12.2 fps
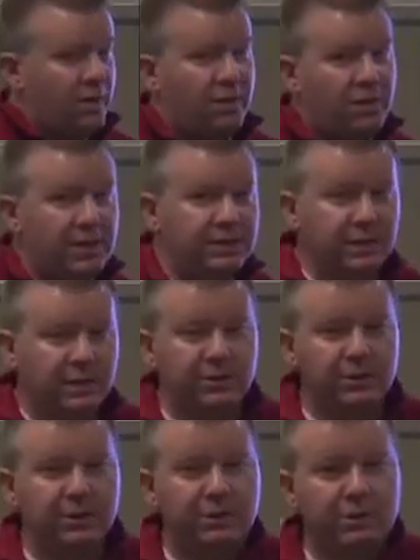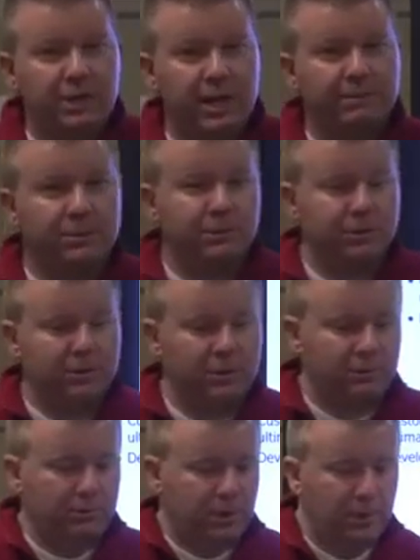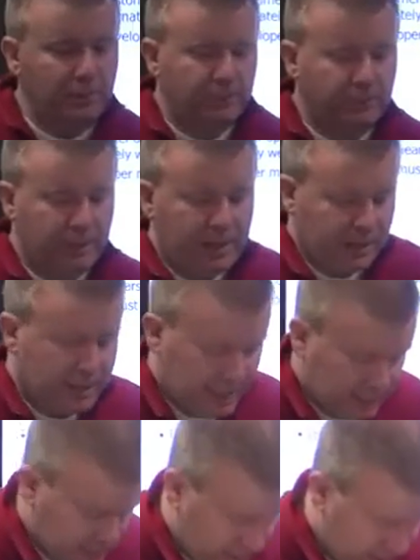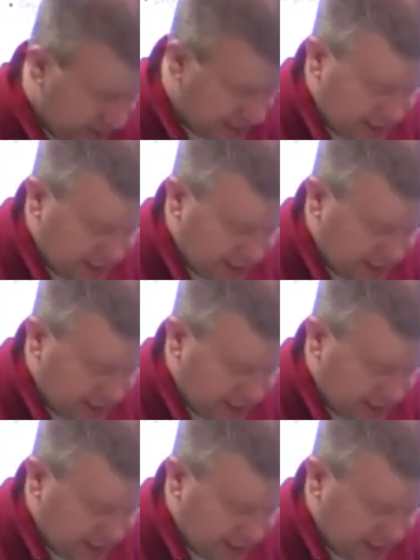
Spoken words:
this concludes chapter 2. Hopefully, I think I took about an